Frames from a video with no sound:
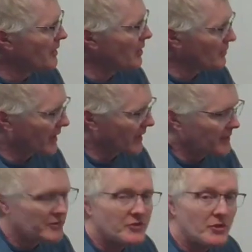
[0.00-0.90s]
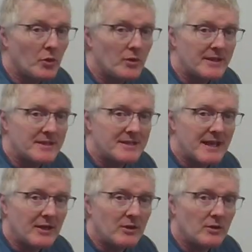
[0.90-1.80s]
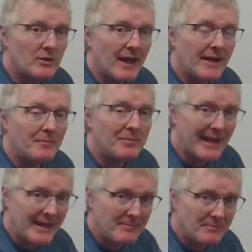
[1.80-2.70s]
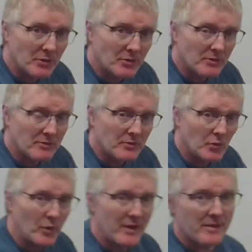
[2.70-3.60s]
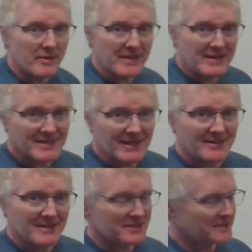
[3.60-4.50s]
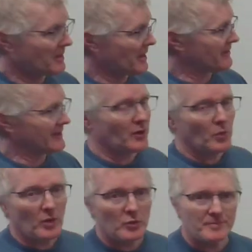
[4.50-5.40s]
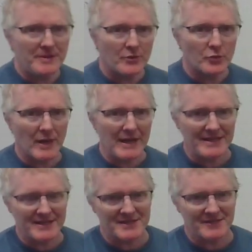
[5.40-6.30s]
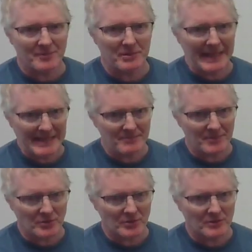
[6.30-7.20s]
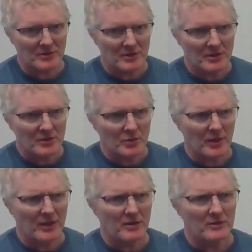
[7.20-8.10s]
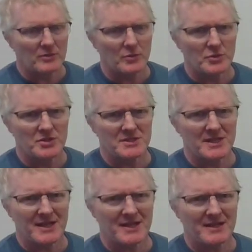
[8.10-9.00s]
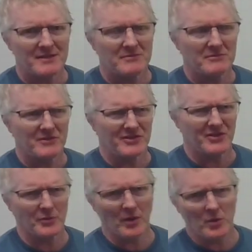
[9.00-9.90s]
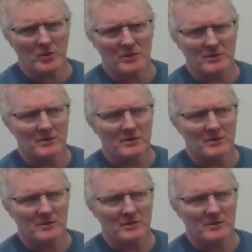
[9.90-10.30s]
Okay, so let's take a look at a plane mirror with these ideas in mind. Now, what would be the radius of a plane mirror? Well, would you say 0?